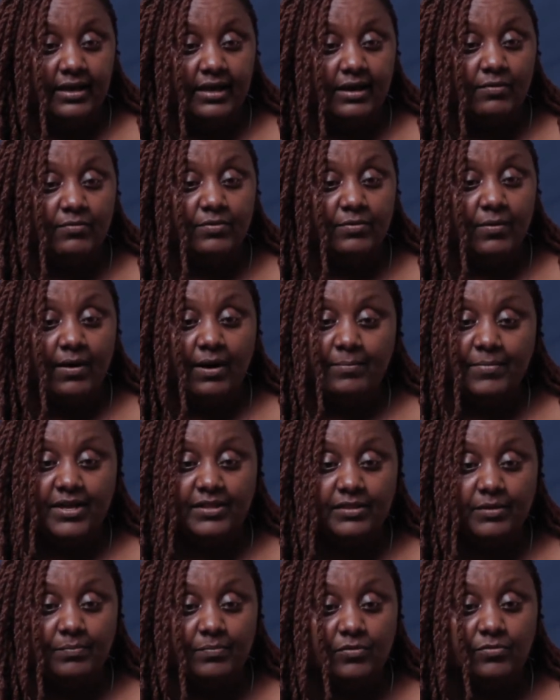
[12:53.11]
We were
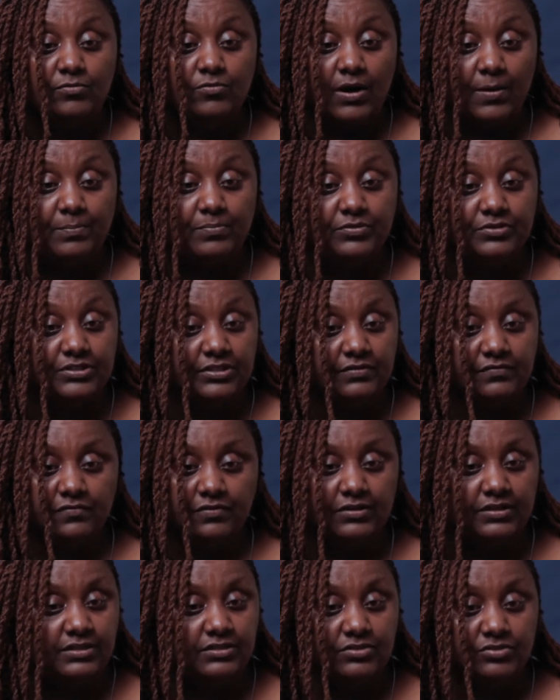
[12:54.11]
among the people who are pushing
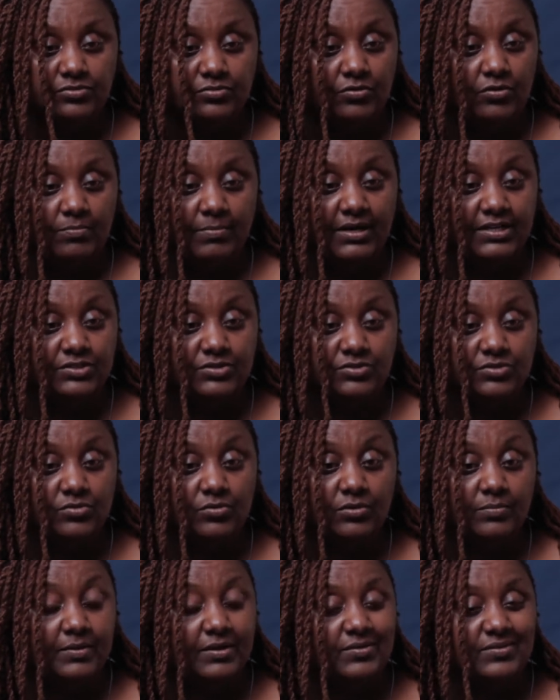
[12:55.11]
for kids to go back to
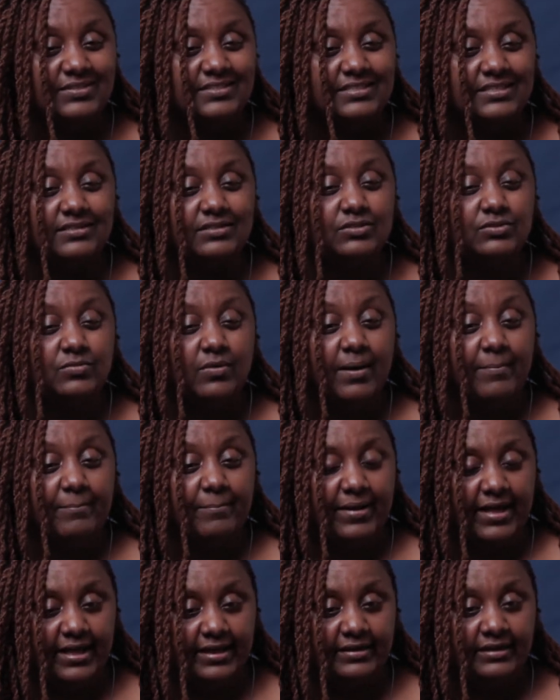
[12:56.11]
school because things were
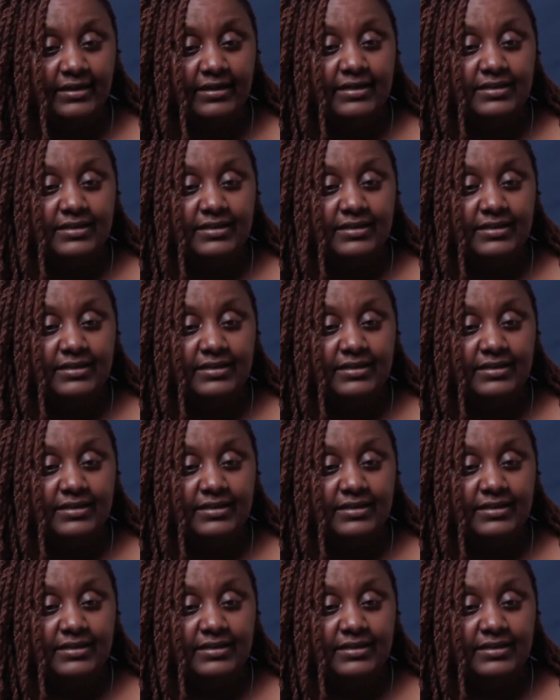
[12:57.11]
bad.